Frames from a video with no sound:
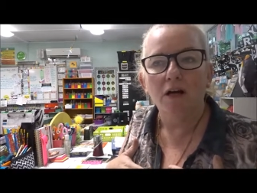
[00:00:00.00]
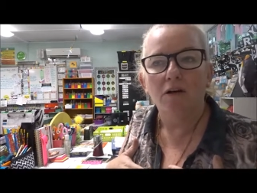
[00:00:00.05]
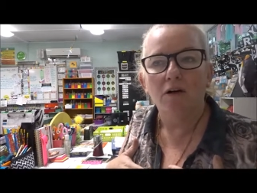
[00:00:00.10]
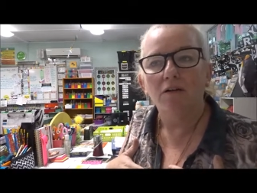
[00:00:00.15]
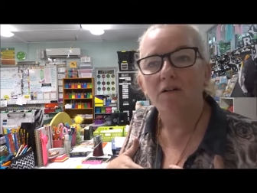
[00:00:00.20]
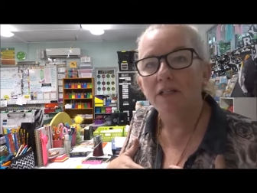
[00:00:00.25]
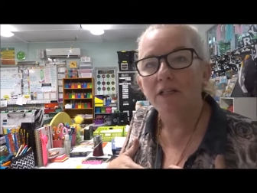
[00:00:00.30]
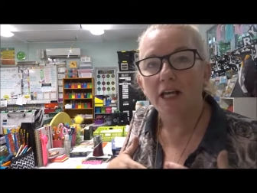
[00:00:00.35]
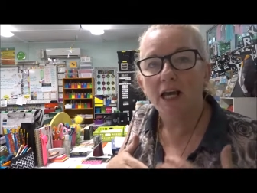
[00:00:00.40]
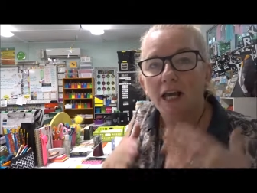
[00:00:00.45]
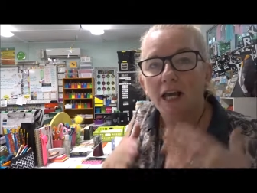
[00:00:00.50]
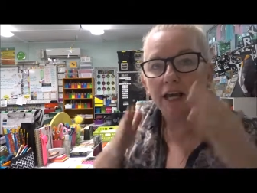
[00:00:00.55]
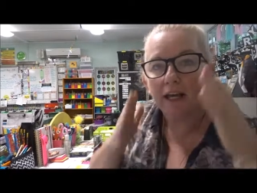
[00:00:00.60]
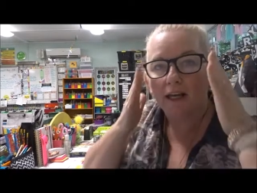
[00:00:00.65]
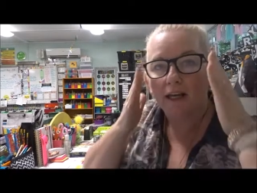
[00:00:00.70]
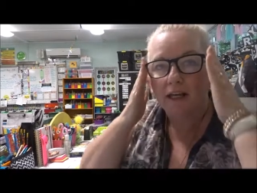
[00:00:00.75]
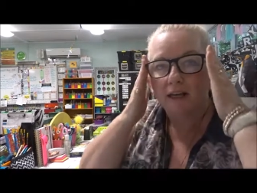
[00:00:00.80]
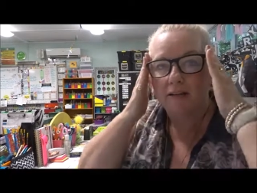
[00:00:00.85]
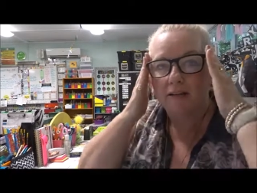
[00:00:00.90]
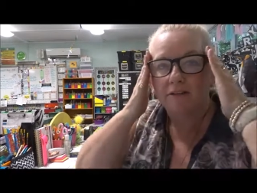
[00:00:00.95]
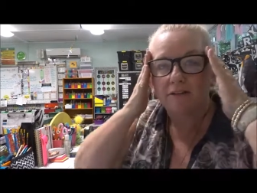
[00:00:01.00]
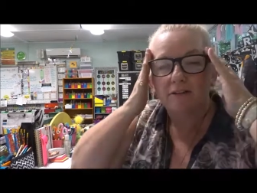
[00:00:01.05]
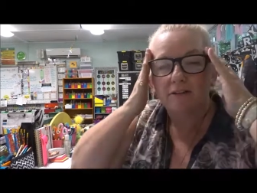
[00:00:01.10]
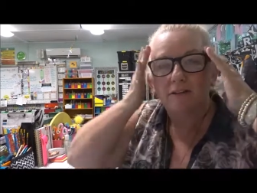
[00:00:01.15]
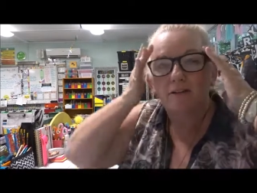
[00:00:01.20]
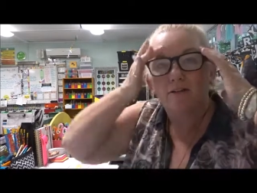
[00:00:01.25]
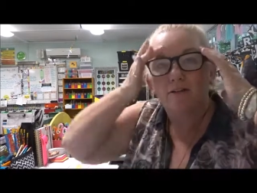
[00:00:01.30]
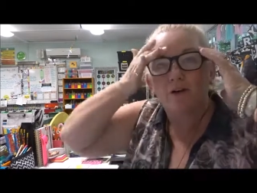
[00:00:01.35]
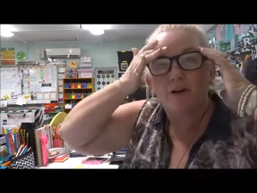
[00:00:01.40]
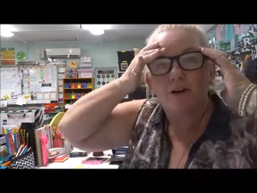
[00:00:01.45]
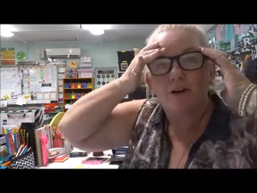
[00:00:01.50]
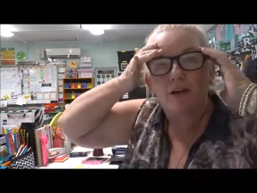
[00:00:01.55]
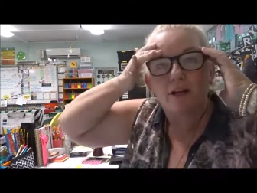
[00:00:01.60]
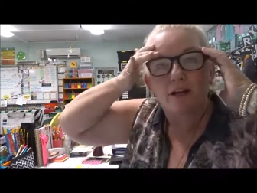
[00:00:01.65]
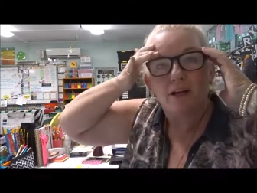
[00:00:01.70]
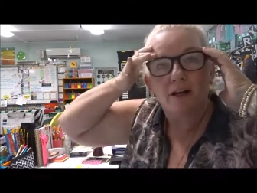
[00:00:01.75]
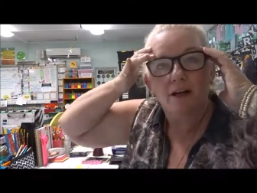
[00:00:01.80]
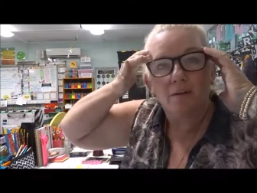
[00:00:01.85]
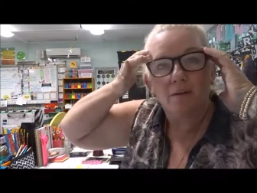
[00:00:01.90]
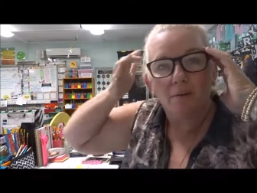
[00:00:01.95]
All day since I've woken
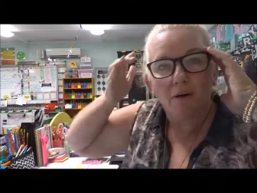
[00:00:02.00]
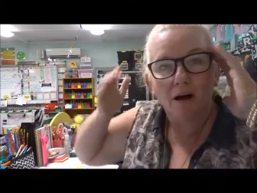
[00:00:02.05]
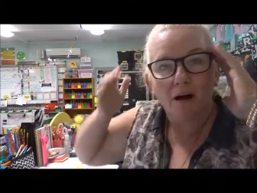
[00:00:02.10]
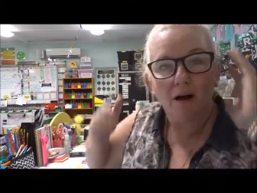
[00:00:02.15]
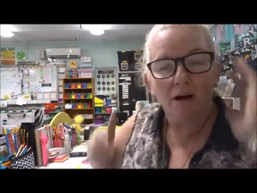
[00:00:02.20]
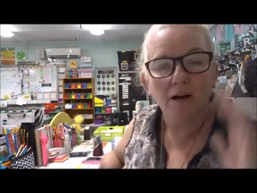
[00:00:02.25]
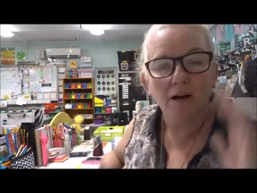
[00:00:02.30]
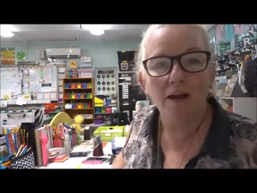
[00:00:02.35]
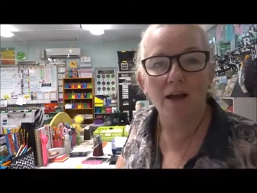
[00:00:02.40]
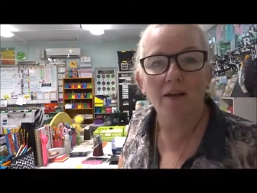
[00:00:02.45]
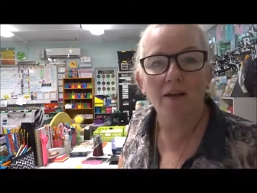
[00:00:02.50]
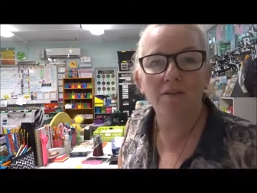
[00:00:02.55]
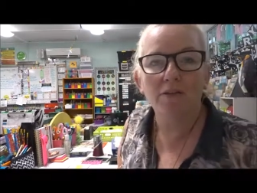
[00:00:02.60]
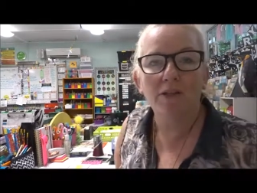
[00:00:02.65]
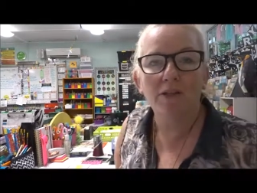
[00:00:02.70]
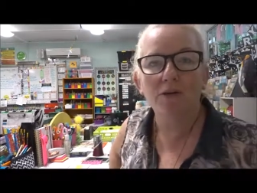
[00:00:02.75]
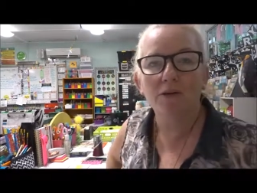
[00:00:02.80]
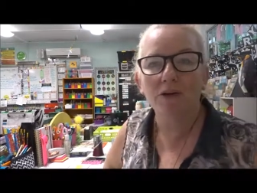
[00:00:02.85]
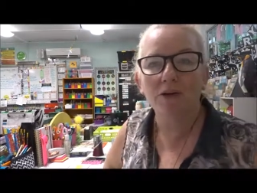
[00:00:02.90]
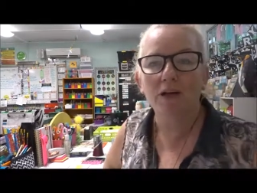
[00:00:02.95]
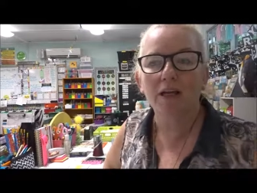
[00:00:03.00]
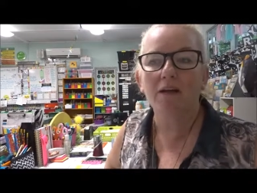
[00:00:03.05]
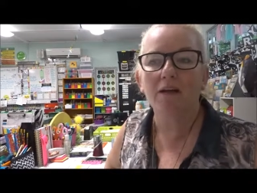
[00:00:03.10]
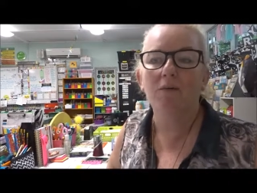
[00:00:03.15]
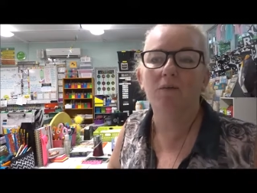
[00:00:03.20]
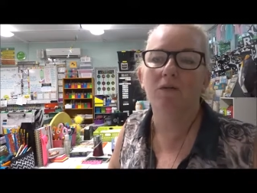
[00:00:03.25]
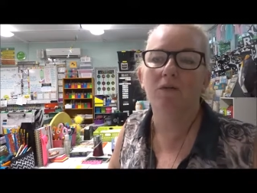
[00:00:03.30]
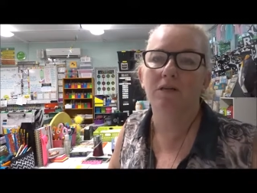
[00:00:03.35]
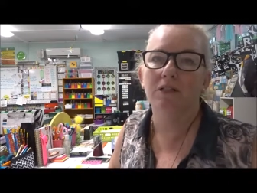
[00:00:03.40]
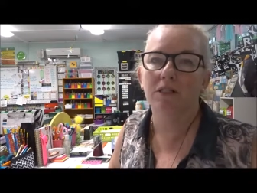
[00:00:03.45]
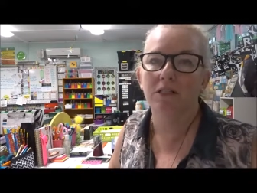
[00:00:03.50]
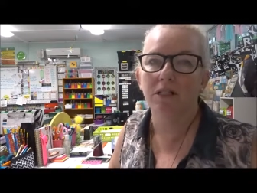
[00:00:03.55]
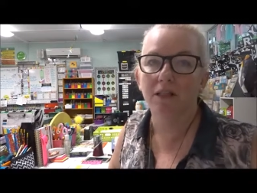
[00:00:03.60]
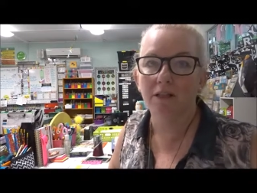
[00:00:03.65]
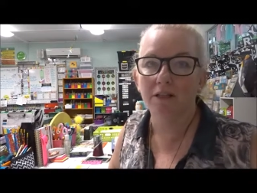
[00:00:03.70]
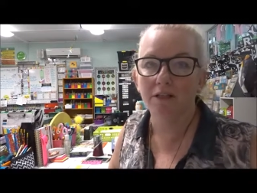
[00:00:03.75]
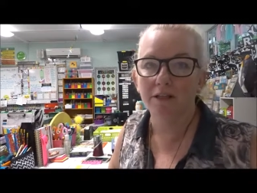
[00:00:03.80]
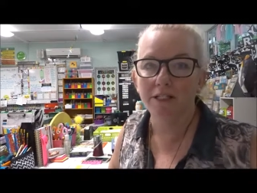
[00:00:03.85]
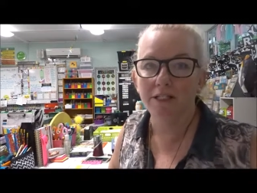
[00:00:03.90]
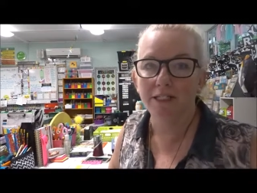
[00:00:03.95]
up, I have thought it was
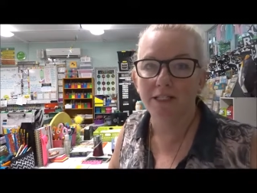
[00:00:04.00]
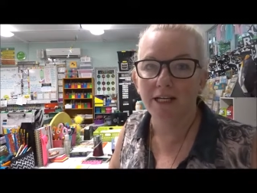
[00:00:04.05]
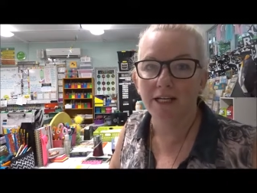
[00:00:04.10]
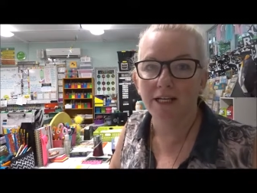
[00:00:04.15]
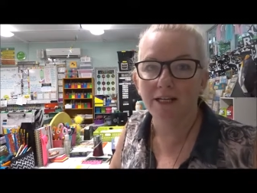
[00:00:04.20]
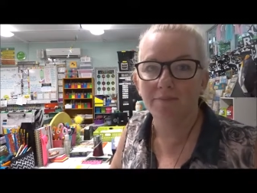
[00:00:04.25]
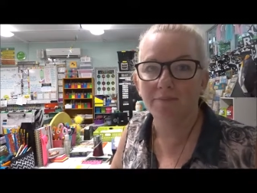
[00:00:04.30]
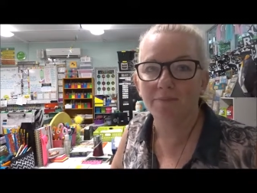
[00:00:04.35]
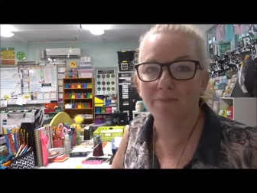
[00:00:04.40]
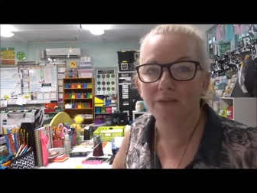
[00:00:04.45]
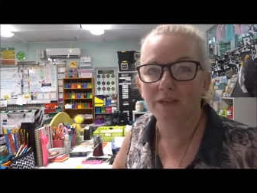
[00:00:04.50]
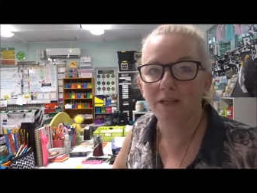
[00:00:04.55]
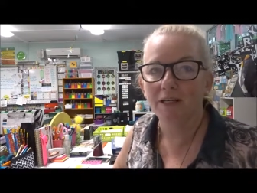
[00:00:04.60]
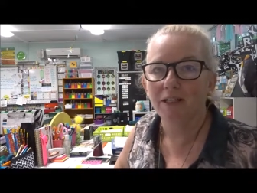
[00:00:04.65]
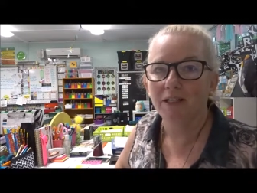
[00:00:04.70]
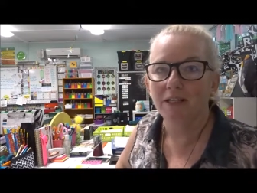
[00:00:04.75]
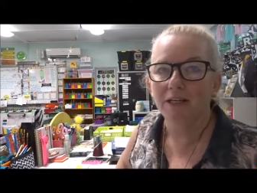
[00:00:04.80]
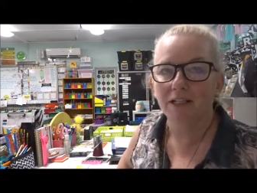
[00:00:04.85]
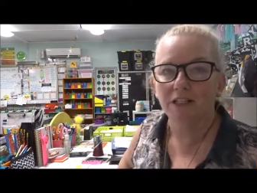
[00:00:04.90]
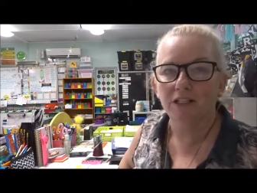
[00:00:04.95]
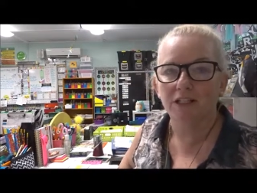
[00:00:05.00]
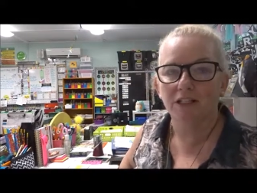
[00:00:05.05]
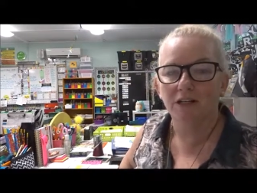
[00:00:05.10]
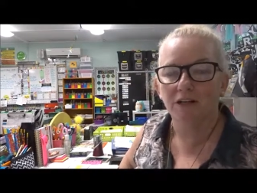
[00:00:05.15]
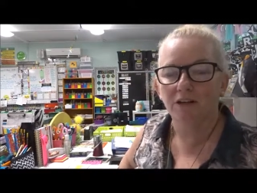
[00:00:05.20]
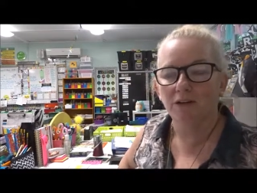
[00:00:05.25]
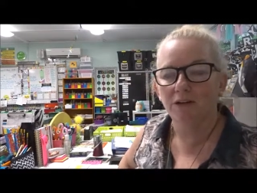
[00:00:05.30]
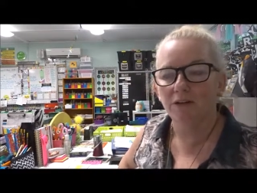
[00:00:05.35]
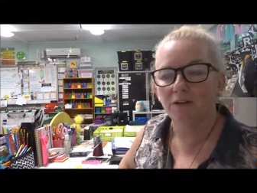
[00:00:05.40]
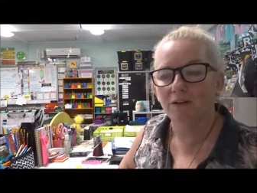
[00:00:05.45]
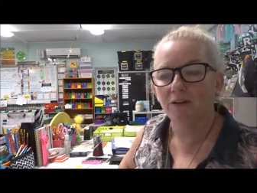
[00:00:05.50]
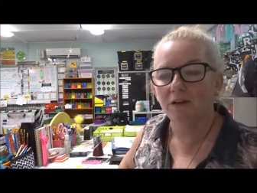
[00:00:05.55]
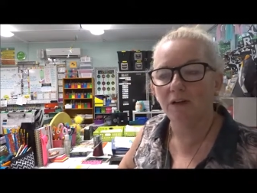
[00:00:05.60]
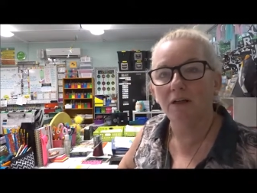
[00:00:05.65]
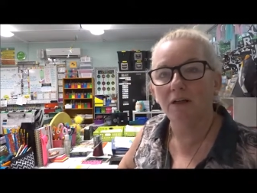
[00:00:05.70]
Thursday. So,